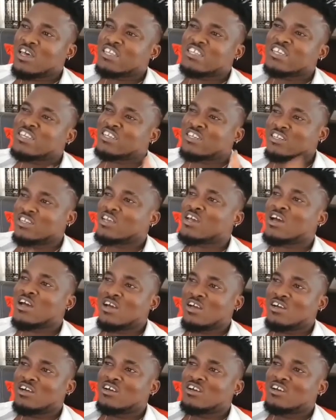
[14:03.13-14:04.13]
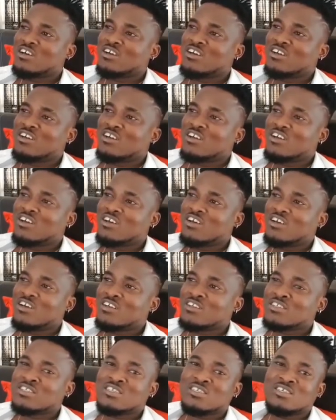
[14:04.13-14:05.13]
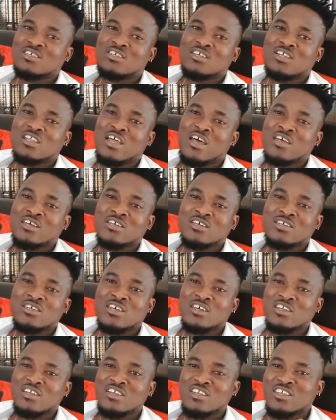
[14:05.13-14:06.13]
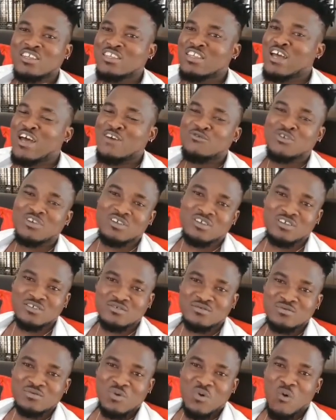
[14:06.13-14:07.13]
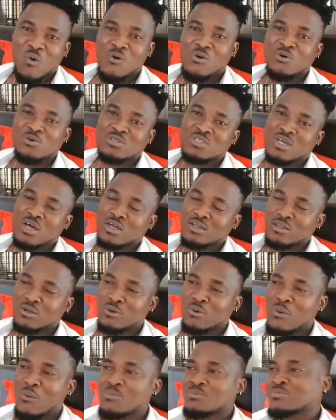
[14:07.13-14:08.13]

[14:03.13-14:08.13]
Enya dear. In T like Yanina Yajin. On Sadia.